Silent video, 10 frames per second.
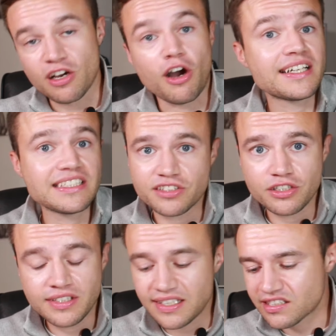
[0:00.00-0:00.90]
I didn't
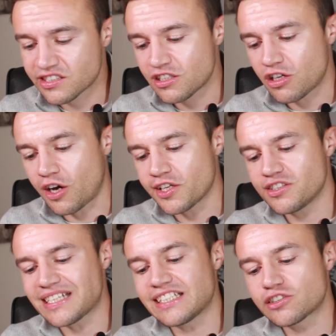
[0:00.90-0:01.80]
do this. I
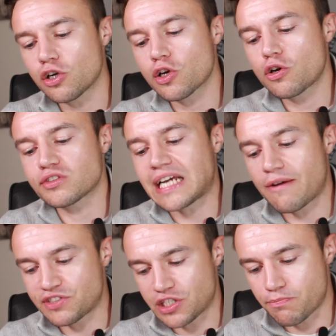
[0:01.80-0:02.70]
used a dollar cost
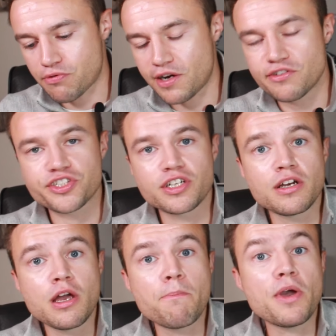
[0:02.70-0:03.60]
averaging approach,
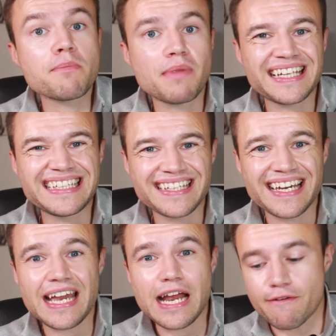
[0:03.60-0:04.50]
putting money in
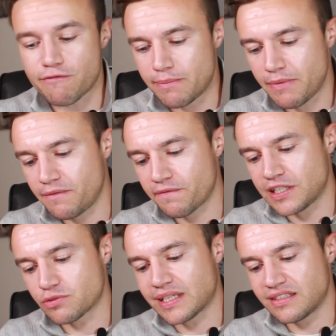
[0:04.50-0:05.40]
there every month,
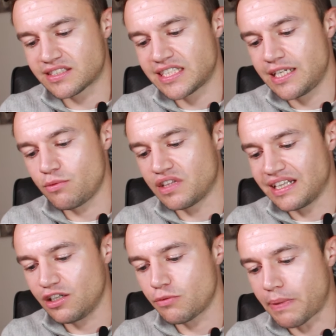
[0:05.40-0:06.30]
as we can see with the
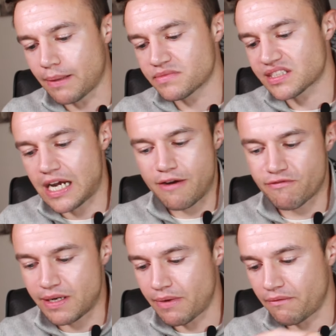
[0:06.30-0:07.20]
little bumps
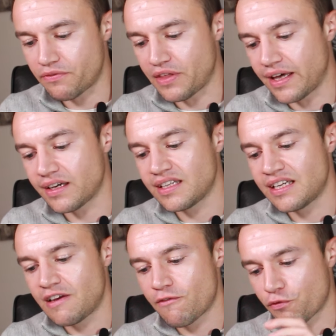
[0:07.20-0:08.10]
every month there
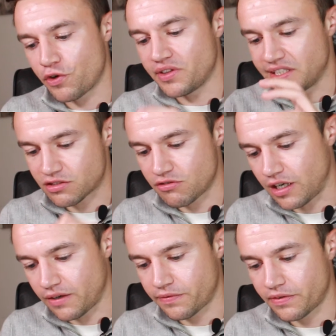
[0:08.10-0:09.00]
through this
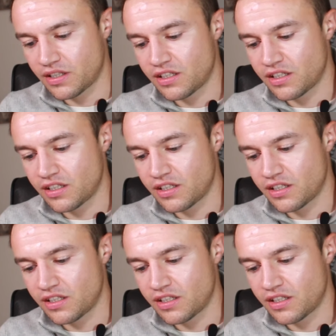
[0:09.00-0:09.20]
graph.